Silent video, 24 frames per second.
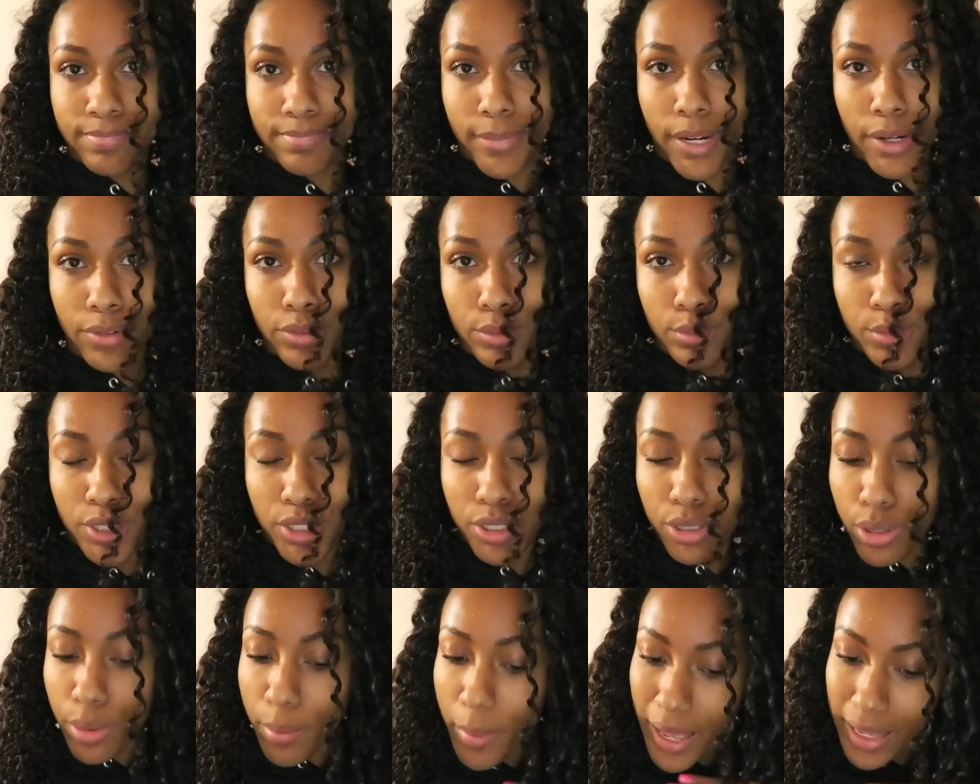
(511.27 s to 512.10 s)
my room's
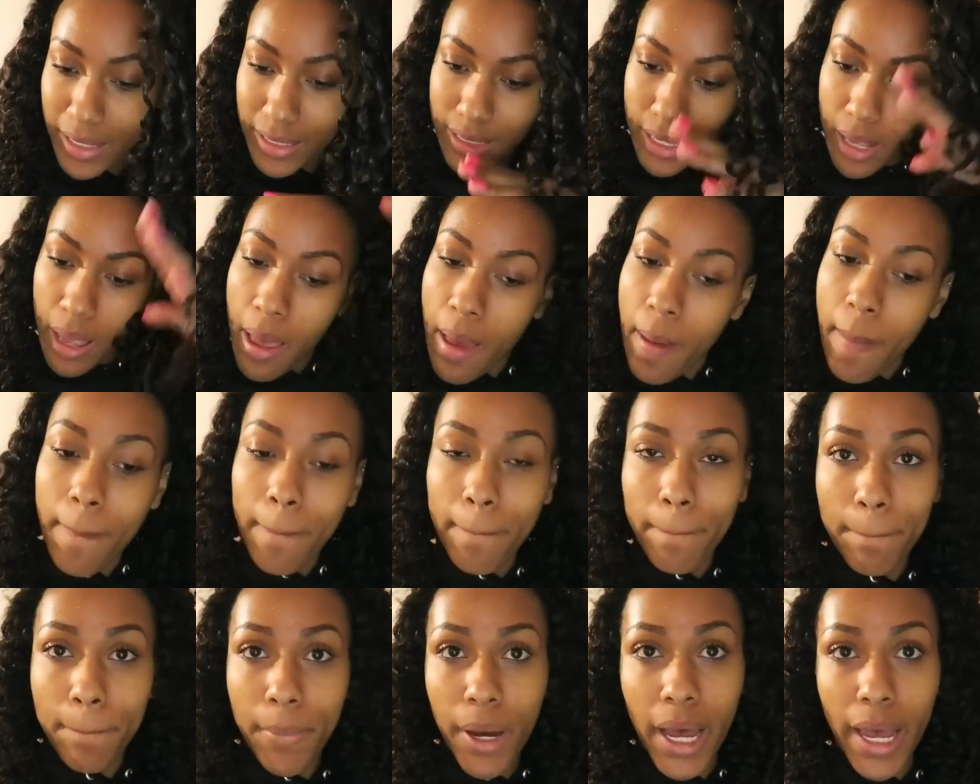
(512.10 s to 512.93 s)
still a mess,
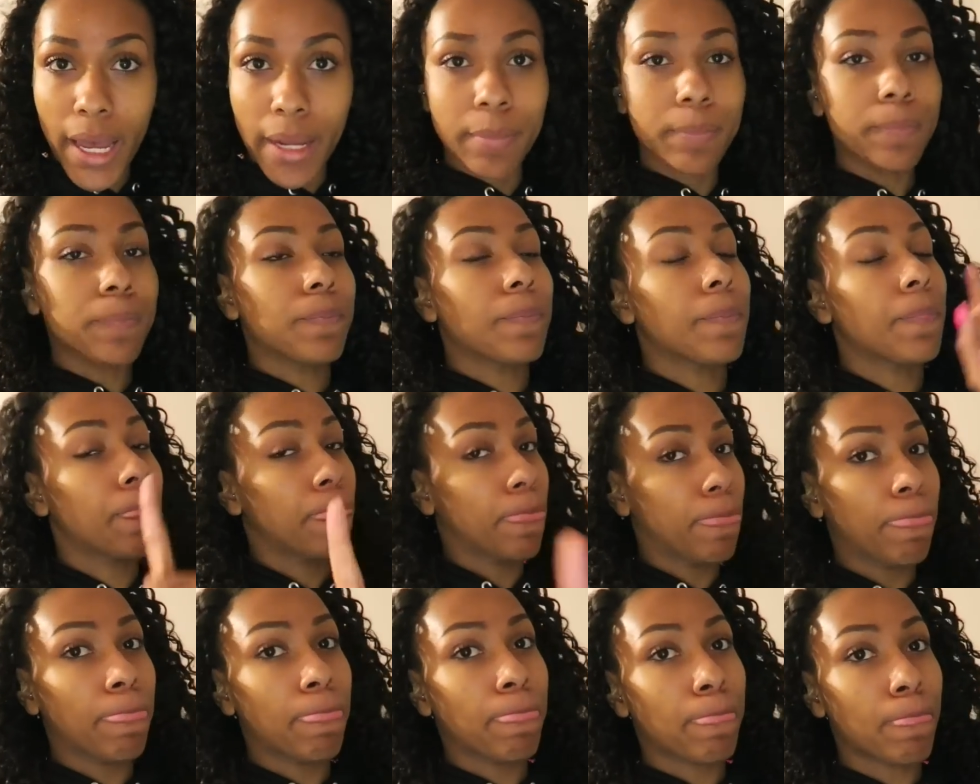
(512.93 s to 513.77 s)
but
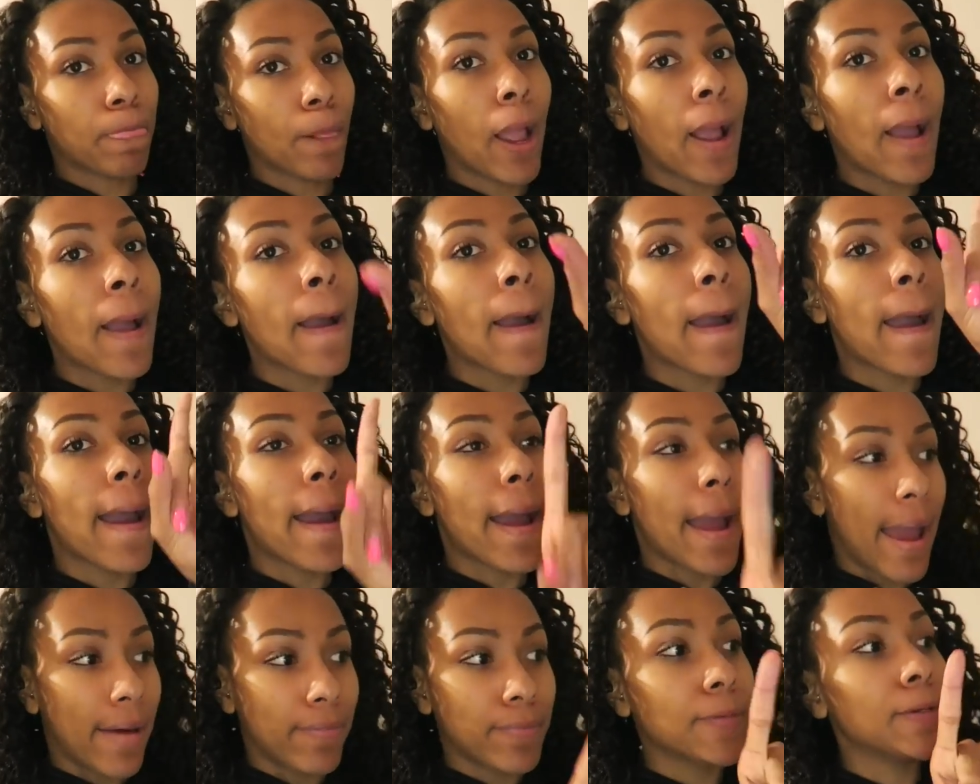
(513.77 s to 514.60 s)

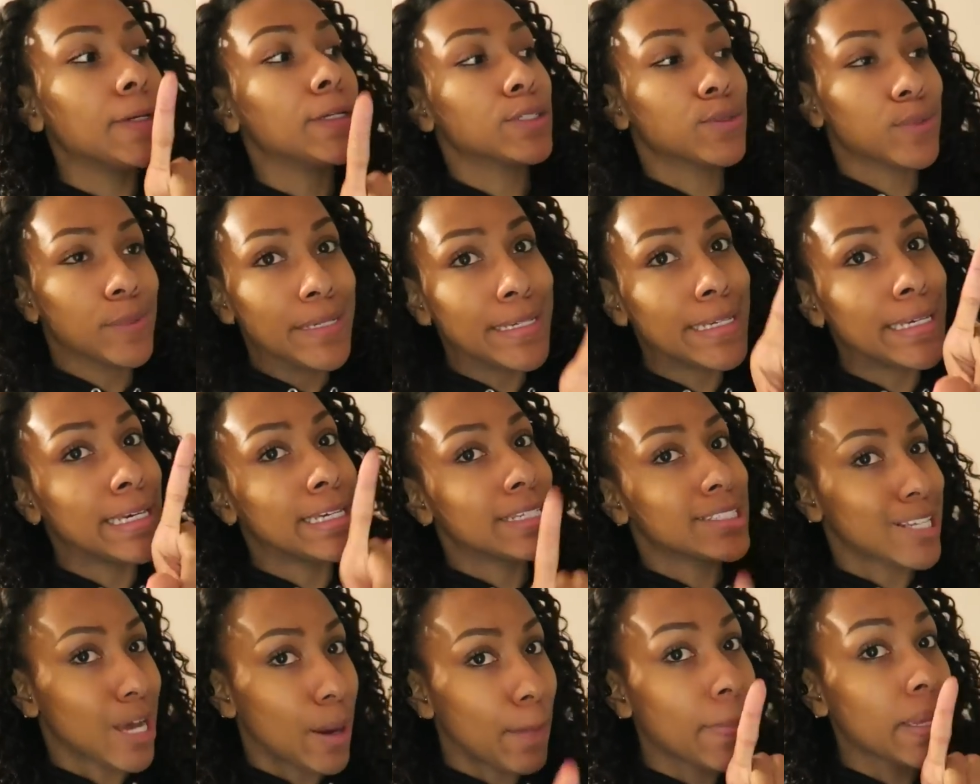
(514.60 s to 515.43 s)
after this weekend
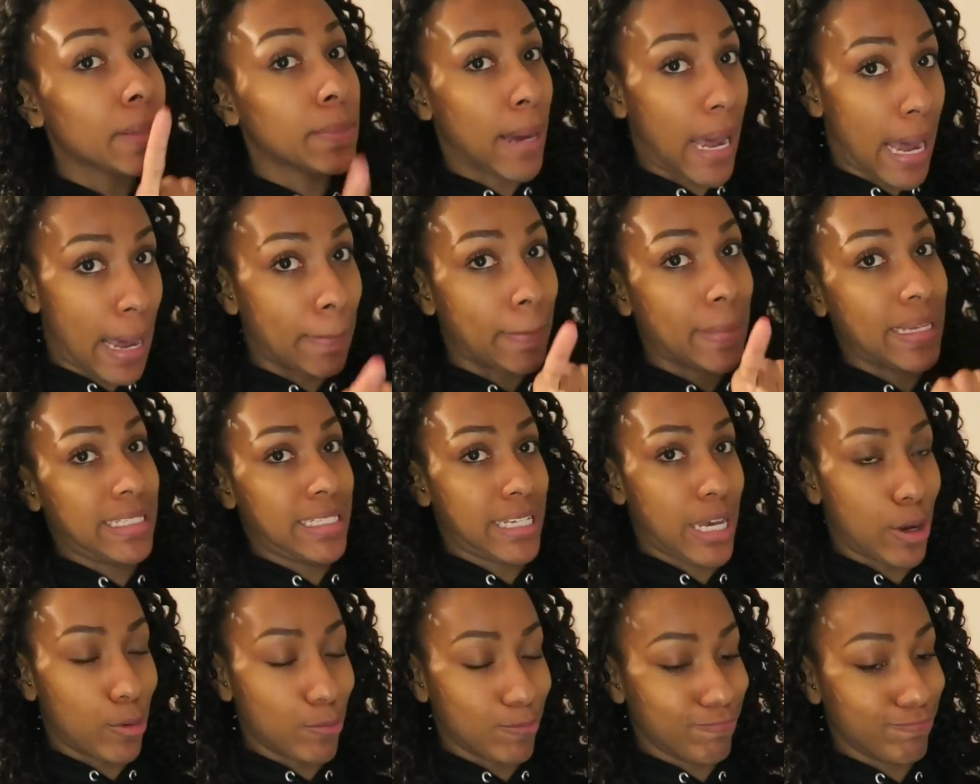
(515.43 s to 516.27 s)
it's gonna be popping
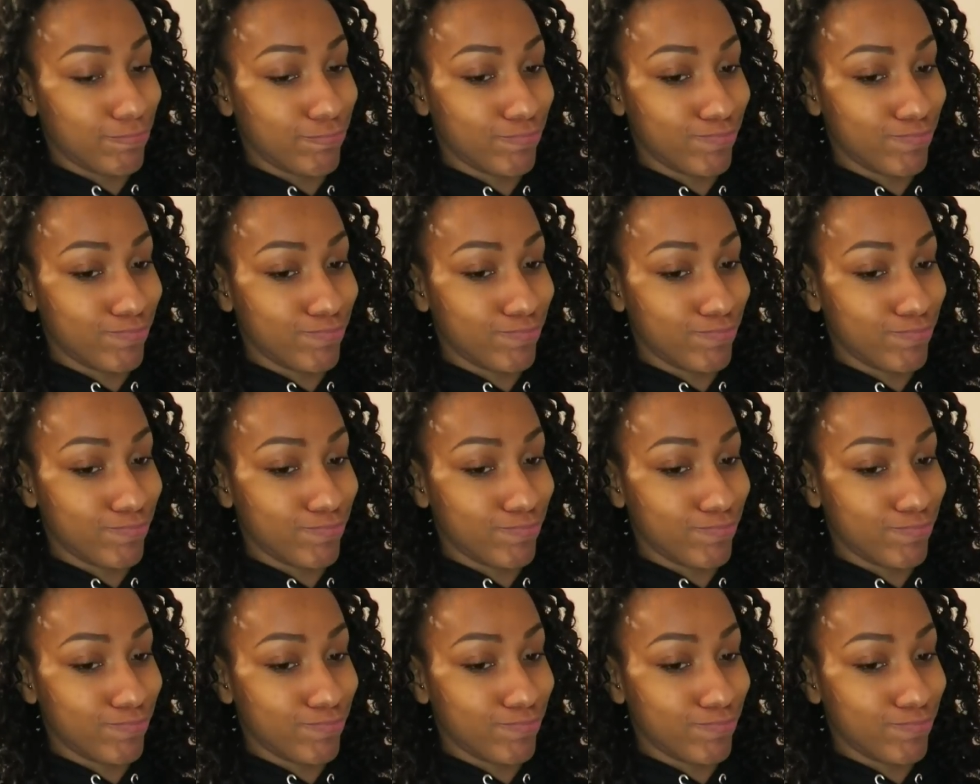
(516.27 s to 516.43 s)
though.